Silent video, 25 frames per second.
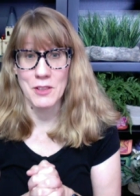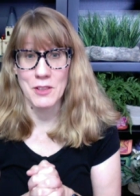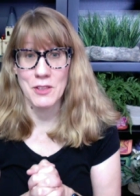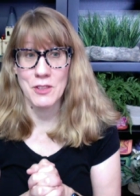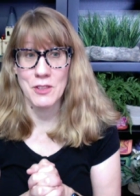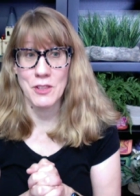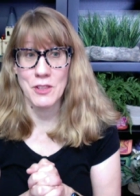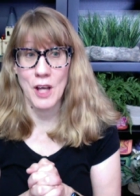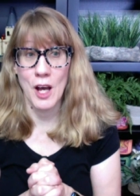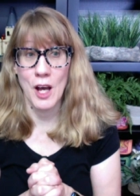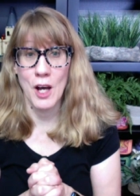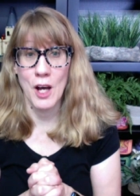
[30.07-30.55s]

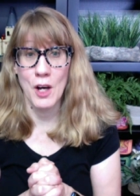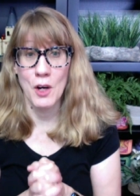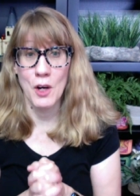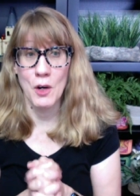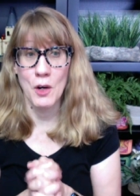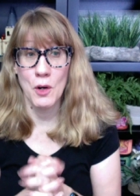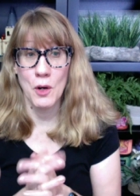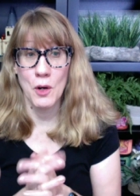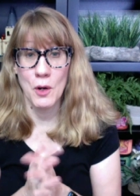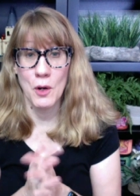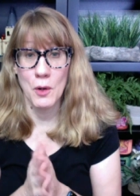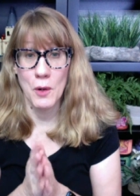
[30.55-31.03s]

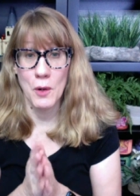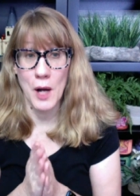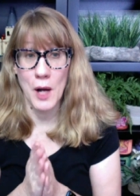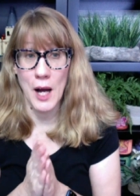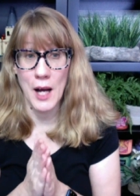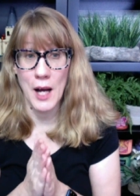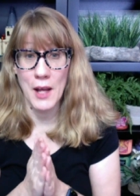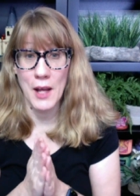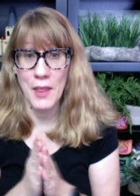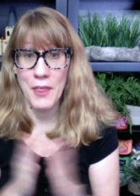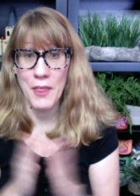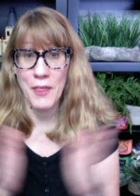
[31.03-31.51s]
So
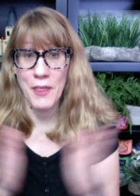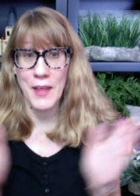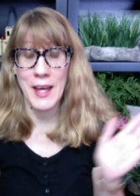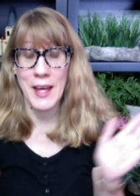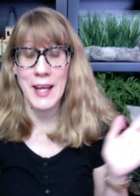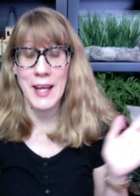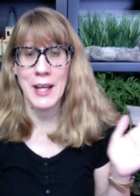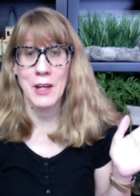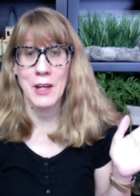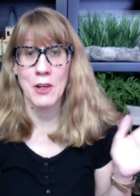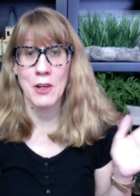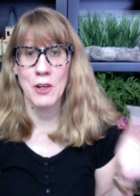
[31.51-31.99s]

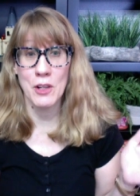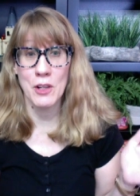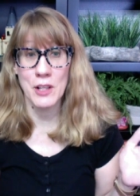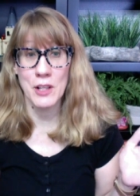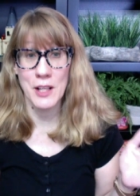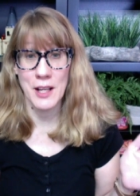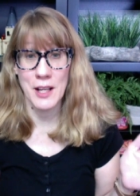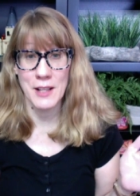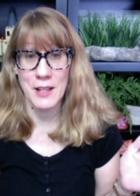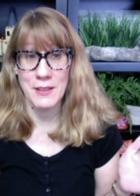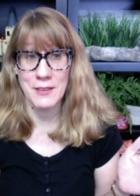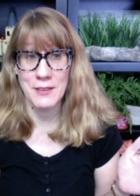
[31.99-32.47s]
thank
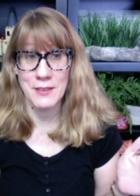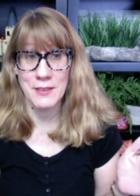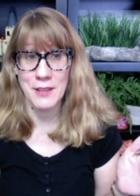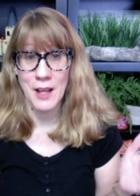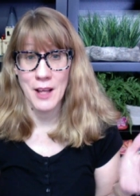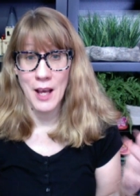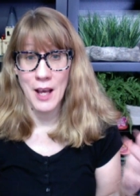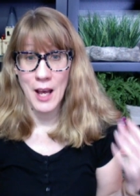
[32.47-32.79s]
goodness